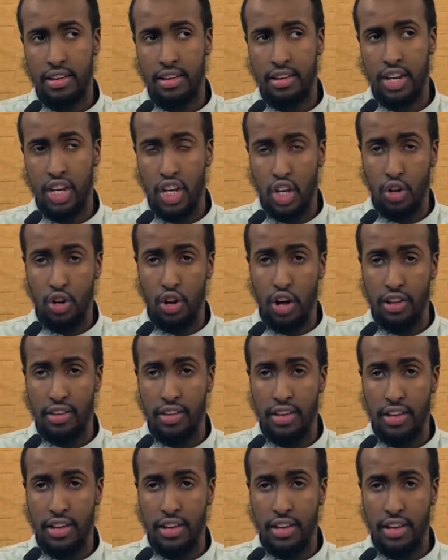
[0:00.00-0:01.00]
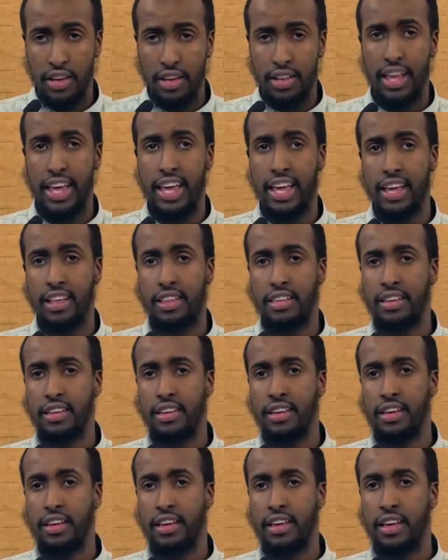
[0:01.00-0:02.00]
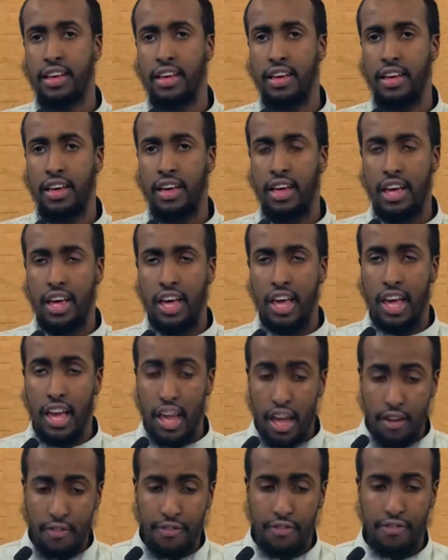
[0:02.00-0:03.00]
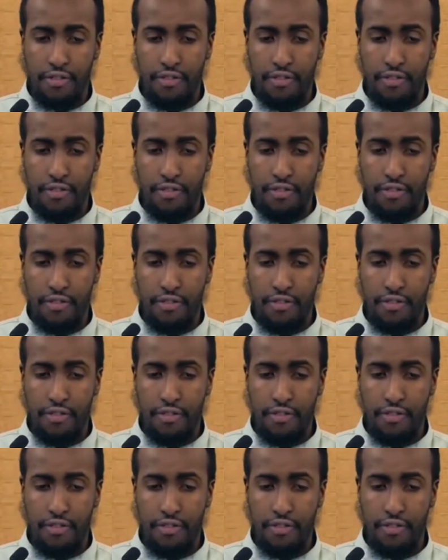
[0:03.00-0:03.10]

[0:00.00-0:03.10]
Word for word: She should not take it. If